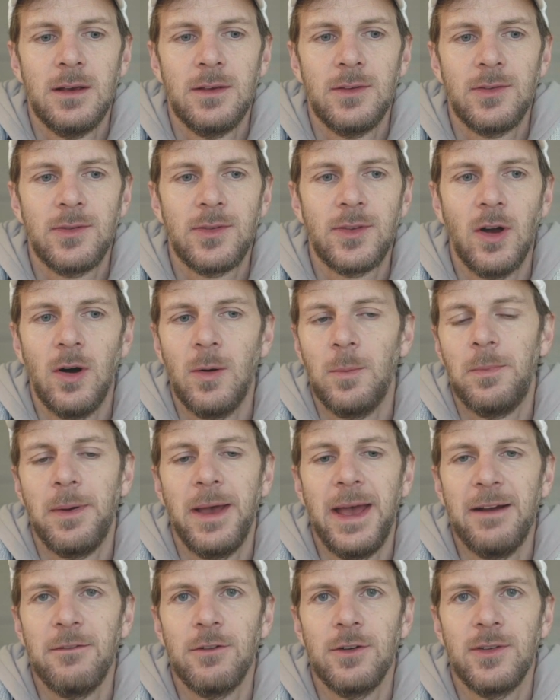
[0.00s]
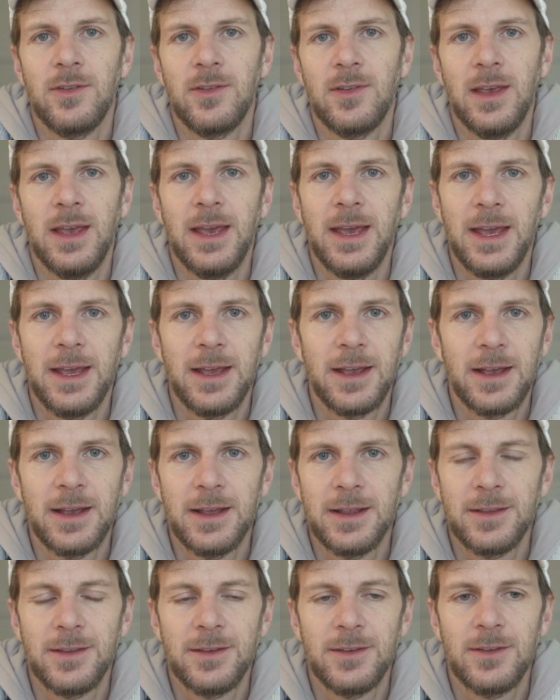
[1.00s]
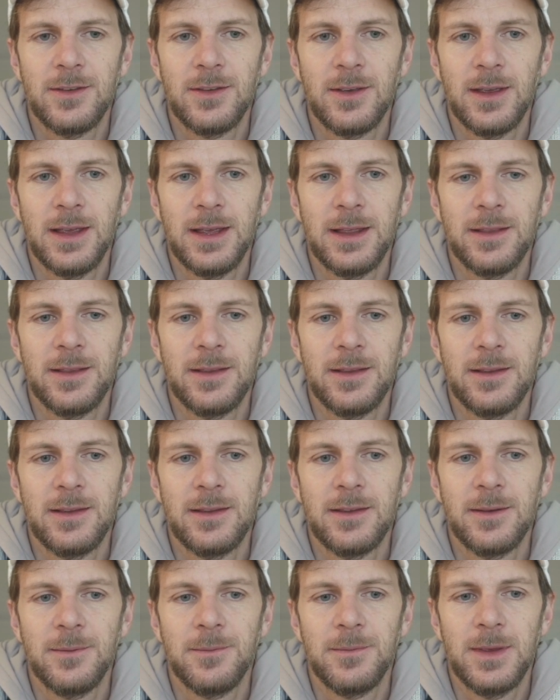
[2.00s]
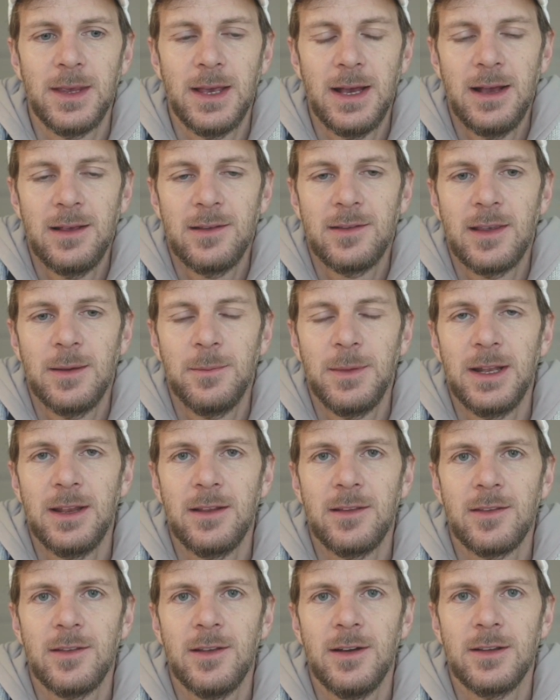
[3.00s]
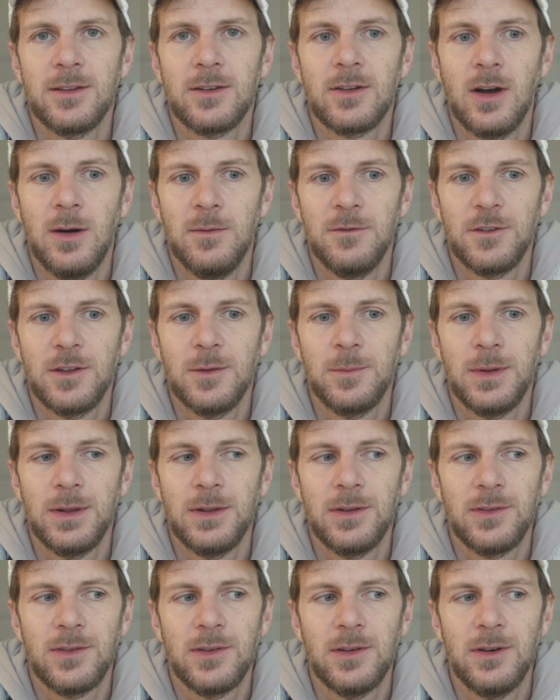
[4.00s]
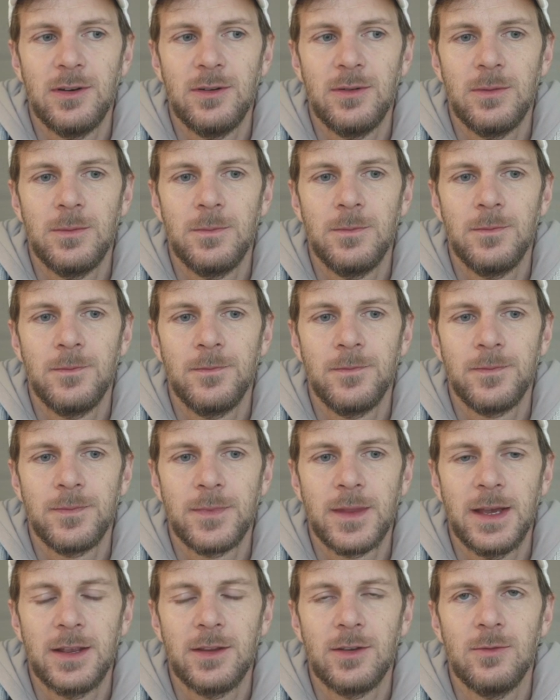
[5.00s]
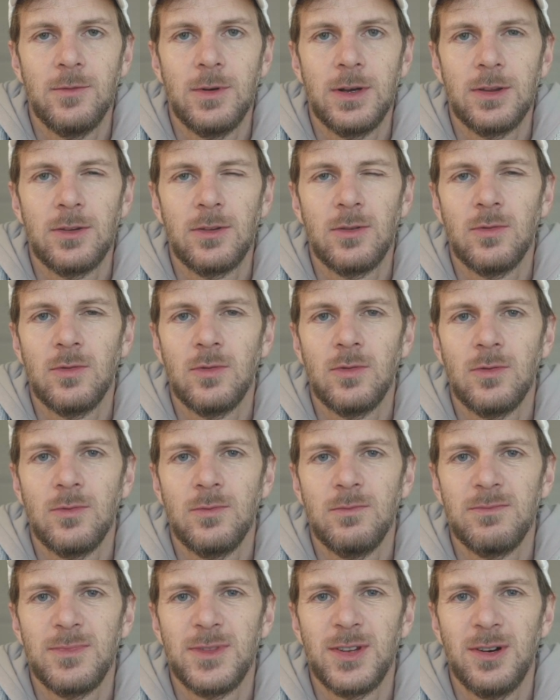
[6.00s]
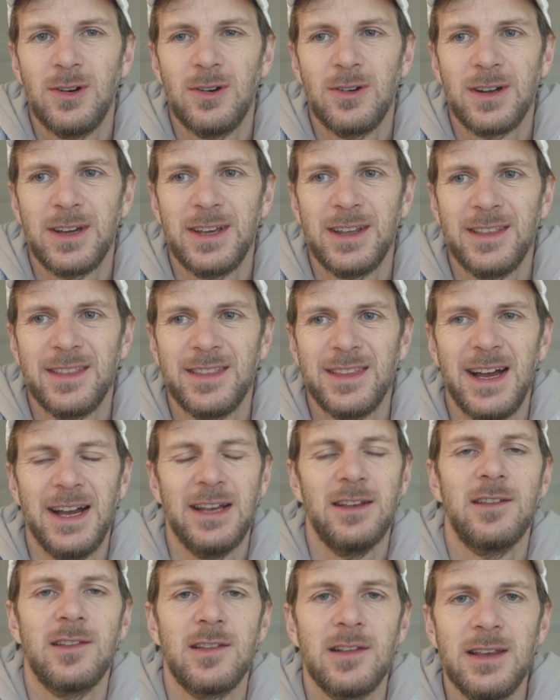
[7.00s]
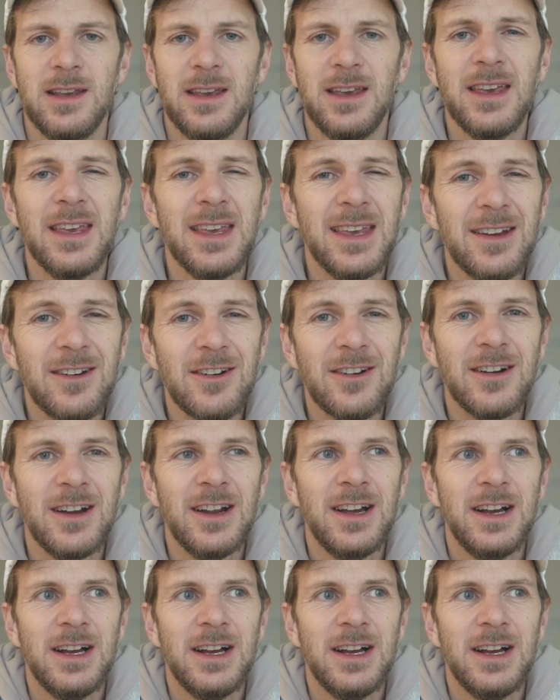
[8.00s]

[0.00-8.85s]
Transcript: stop everything and yes, I mean, it's not comfortable, so I don't want to talk it nicely here.